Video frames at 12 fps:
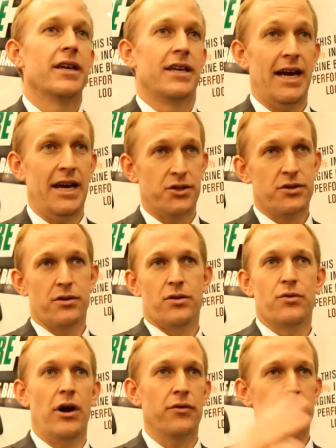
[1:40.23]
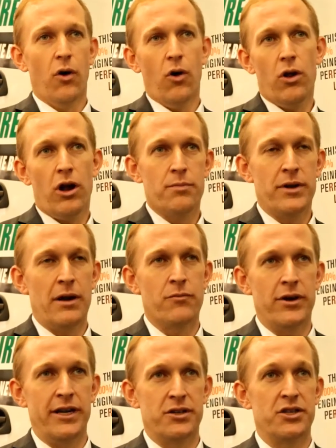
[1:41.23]
Yes, throughout the whole RPM
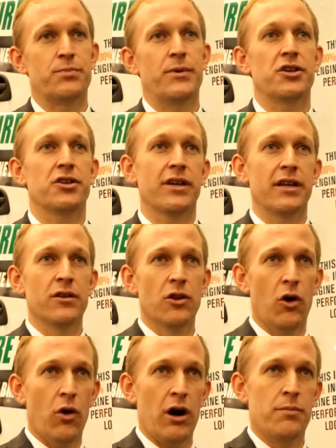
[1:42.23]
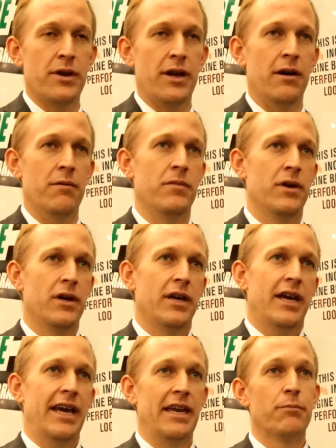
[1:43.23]
range, especially in low
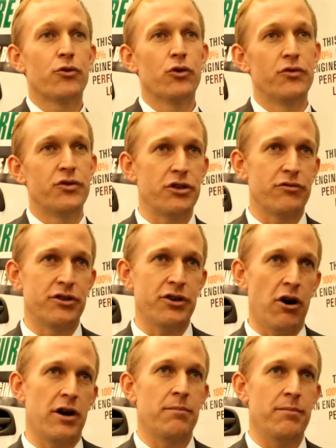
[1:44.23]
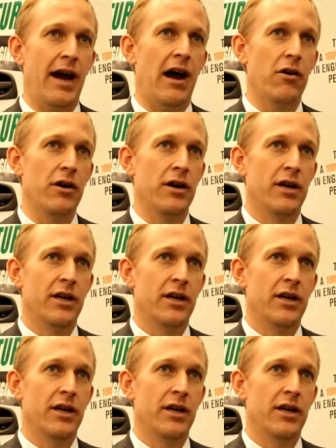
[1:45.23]
RPM, it improves your retarding power.